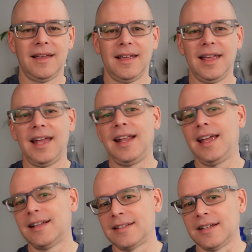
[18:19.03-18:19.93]
any
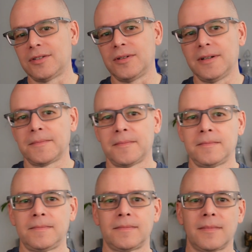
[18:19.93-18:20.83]
ancestry
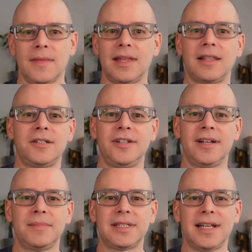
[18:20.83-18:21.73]
that the
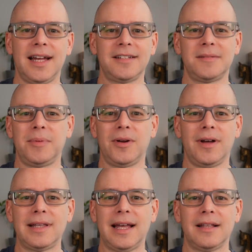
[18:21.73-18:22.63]
GM decides to put
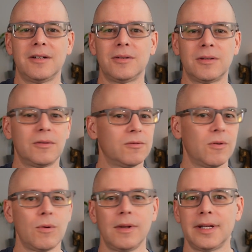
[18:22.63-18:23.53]
on that little
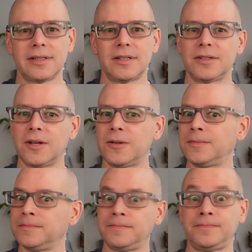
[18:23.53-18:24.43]
roll list. So
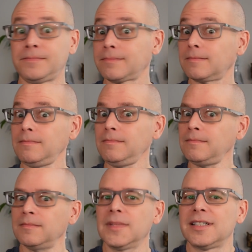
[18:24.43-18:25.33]

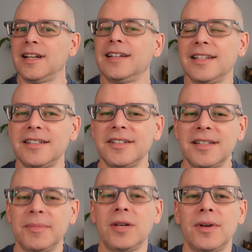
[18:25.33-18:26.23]
it's not necessarily
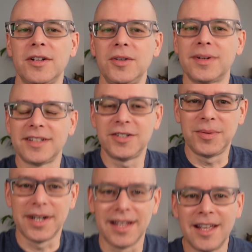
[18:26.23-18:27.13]
something you want to do unless you
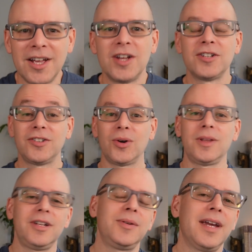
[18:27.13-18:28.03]
want a
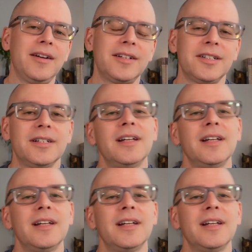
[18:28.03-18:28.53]
totally new character.